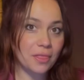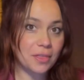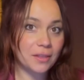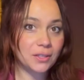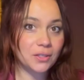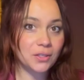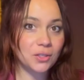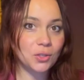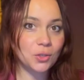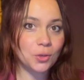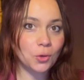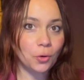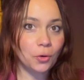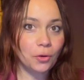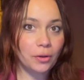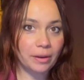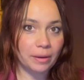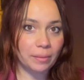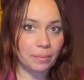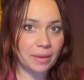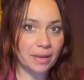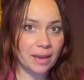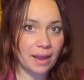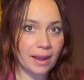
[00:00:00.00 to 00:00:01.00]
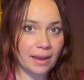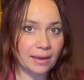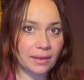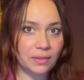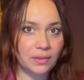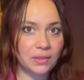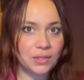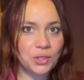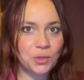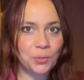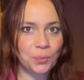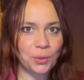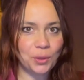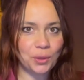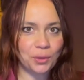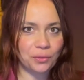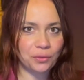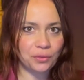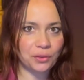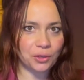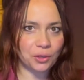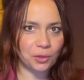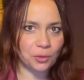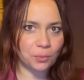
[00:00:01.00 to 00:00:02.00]
The story behind this
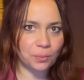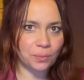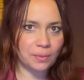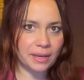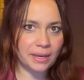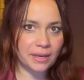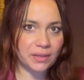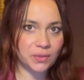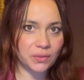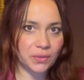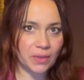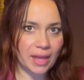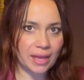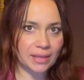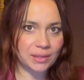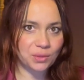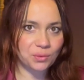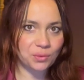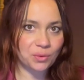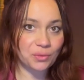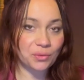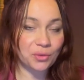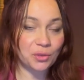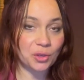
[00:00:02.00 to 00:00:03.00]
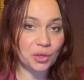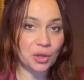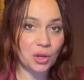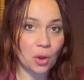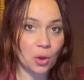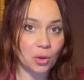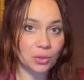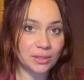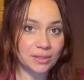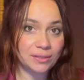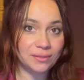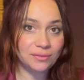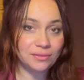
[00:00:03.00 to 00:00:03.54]
perfume is that of a forgotten